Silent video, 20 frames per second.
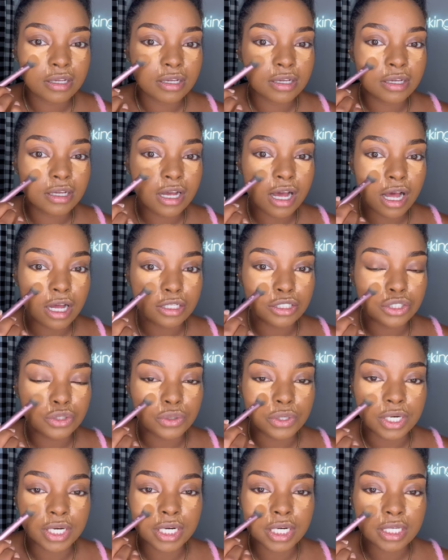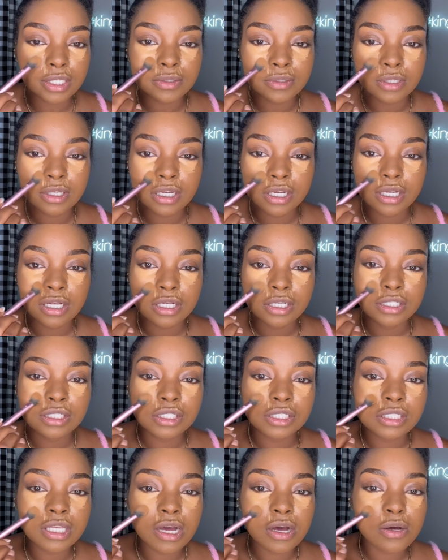contour.
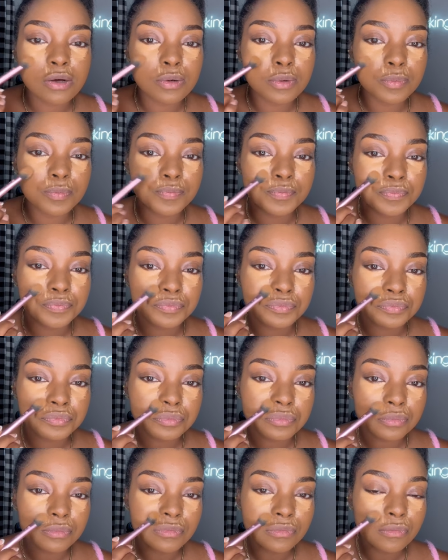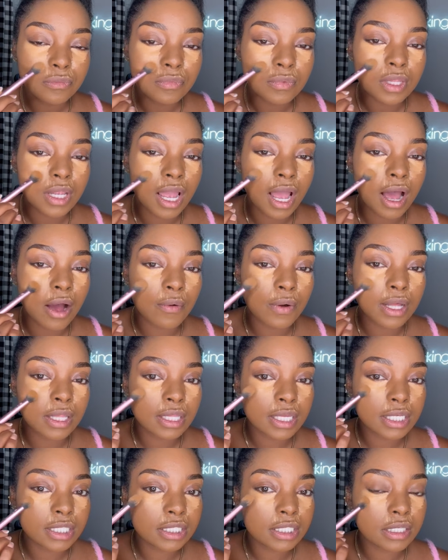So how I
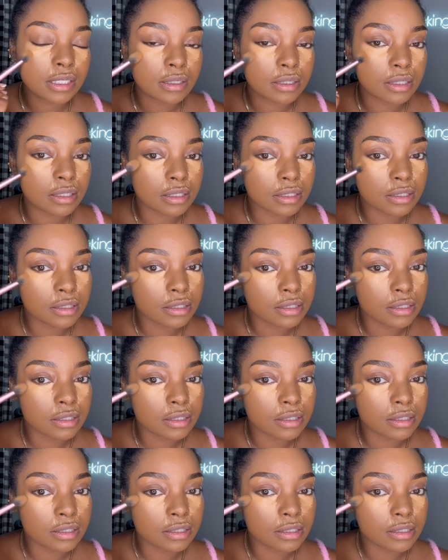like to